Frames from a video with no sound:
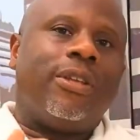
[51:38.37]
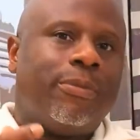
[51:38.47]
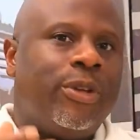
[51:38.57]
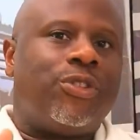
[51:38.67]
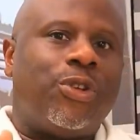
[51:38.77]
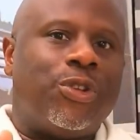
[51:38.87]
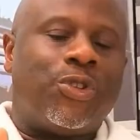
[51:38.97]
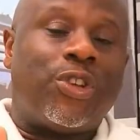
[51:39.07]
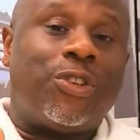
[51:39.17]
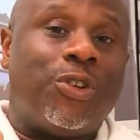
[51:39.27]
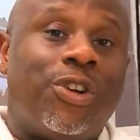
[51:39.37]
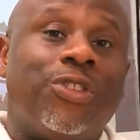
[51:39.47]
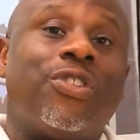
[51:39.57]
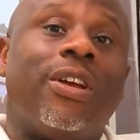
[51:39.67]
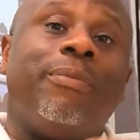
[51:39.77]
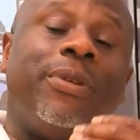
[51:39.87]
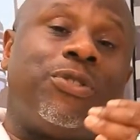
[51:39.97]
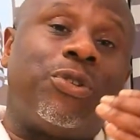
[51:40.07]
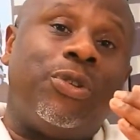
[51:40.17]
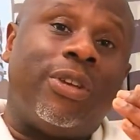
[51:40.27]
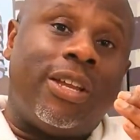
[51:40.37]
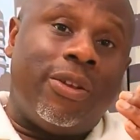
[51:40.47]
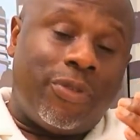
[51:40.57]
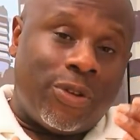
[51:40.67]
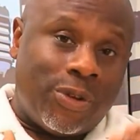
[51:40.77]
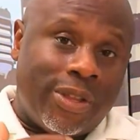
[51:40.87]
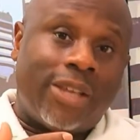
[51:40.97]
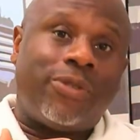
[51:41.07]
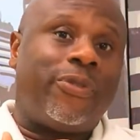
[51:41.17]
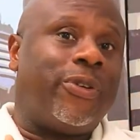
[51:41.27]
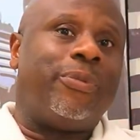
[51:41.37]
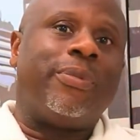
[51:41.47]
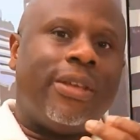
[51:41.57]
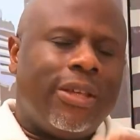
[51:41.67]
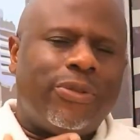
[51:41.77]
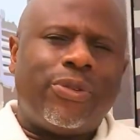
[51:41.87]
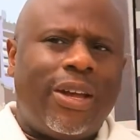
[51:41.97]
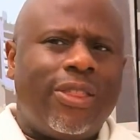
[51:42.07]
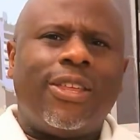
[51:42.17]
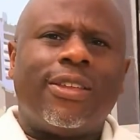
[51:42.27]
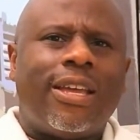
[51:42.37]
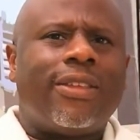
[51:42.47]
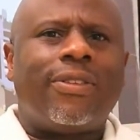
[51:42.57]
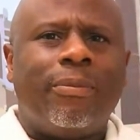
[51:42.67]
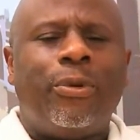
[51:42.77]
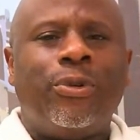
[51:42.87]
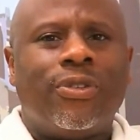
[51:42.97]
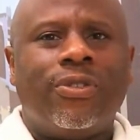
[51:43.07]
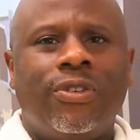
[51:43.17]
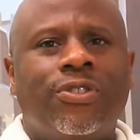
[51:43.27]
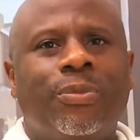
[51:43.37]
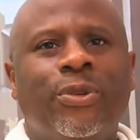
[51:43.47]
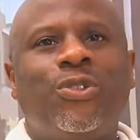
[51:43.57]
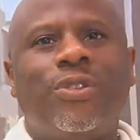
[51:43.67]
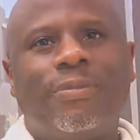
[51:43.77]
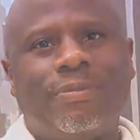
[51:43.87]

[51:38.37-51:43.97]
make sure you check your contract, make sure you get it for your next film. So I think that's important, distribution.